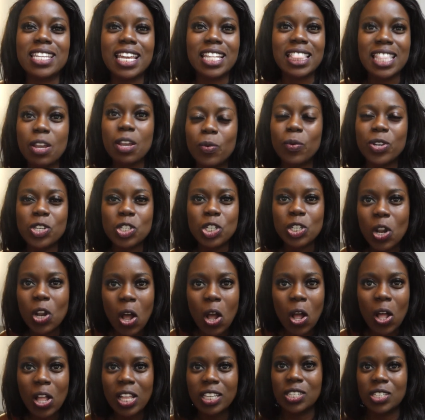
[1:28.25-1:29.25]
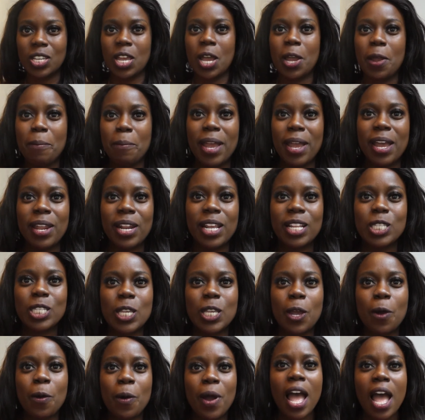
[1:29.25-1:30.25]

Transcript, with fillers: I think we should all talk about it. So